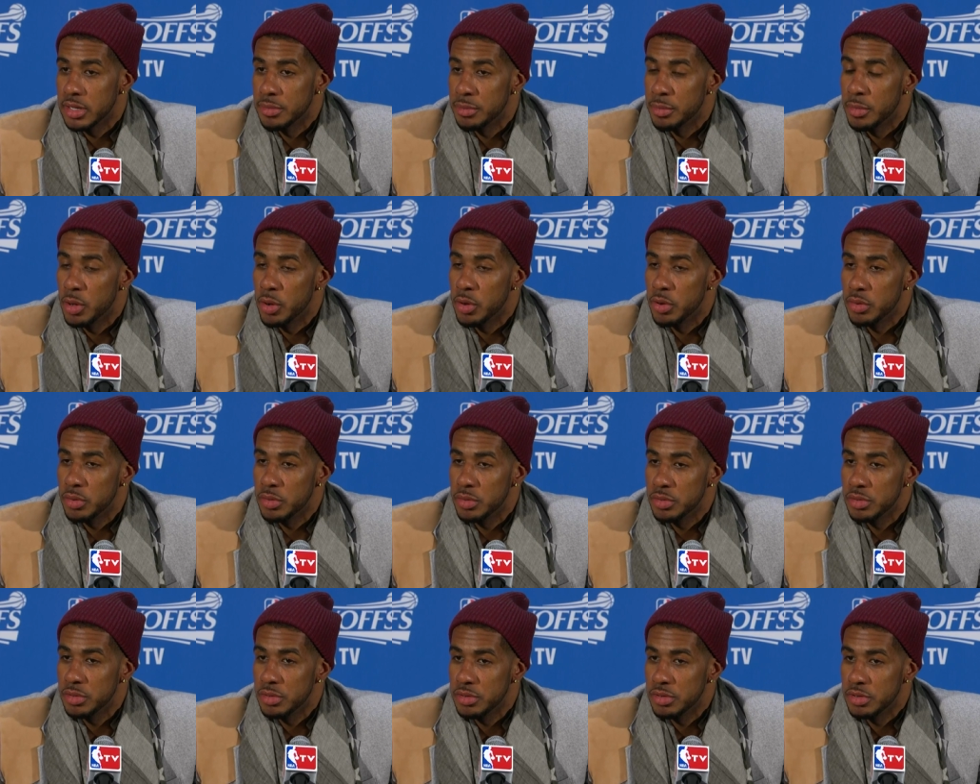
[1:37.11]

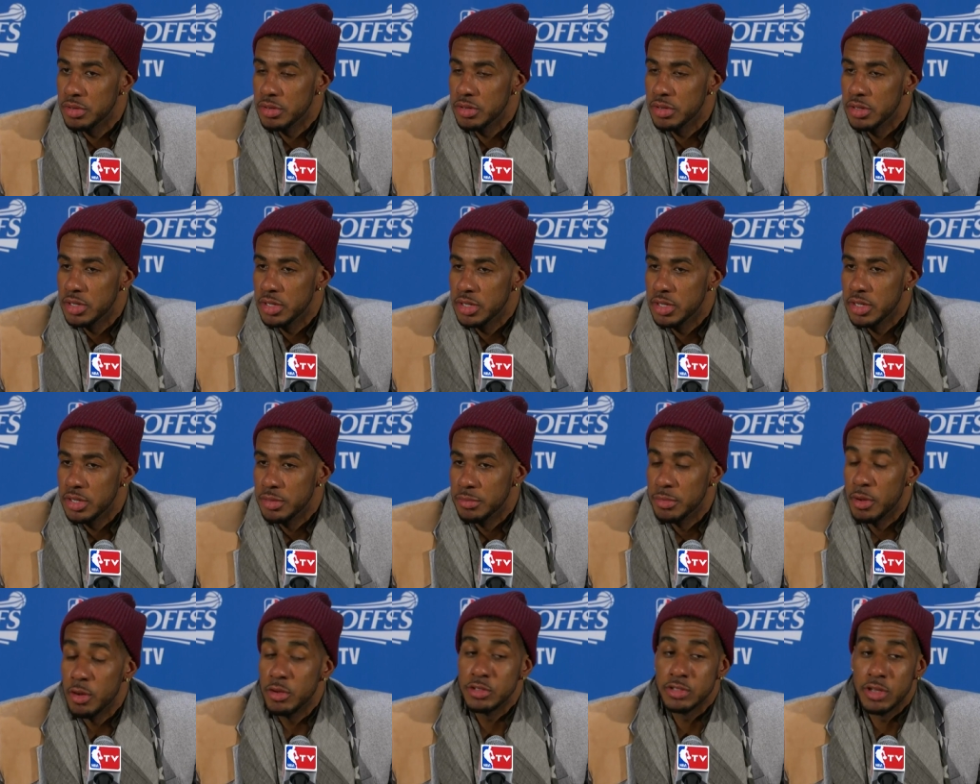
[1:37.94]

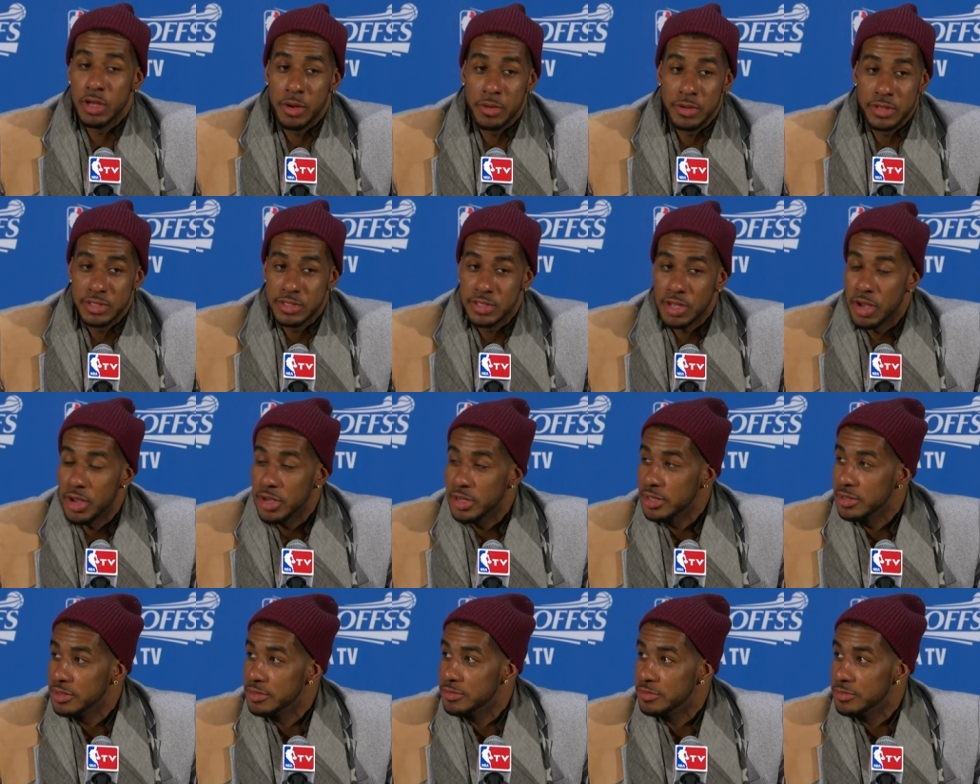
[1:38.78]
Mo's always
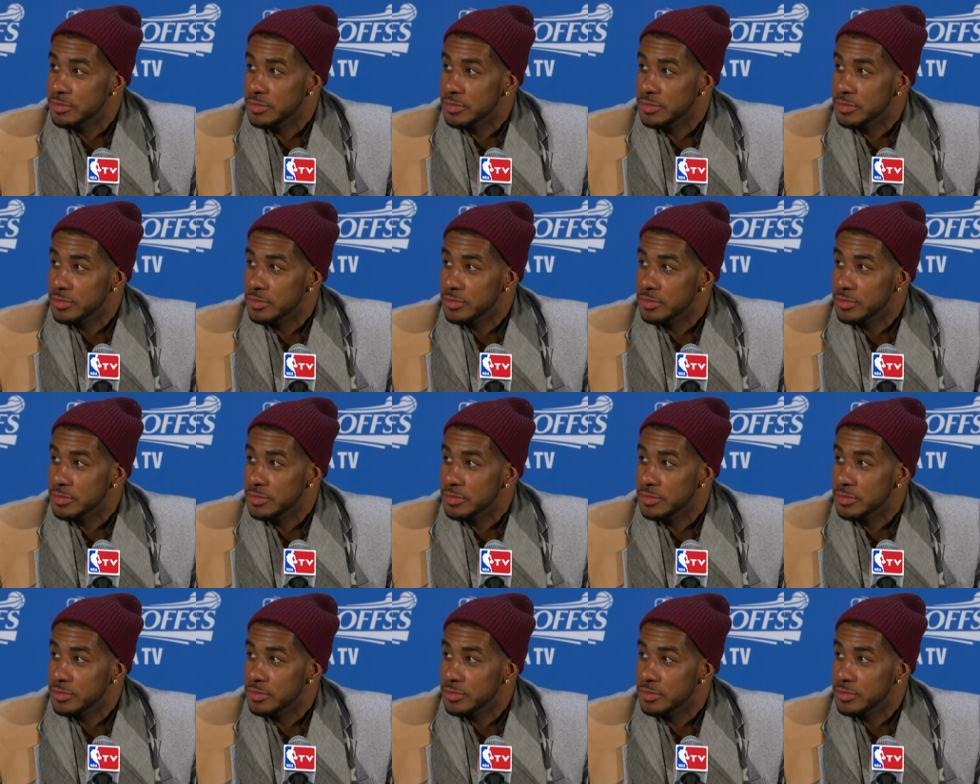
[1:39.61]
talking,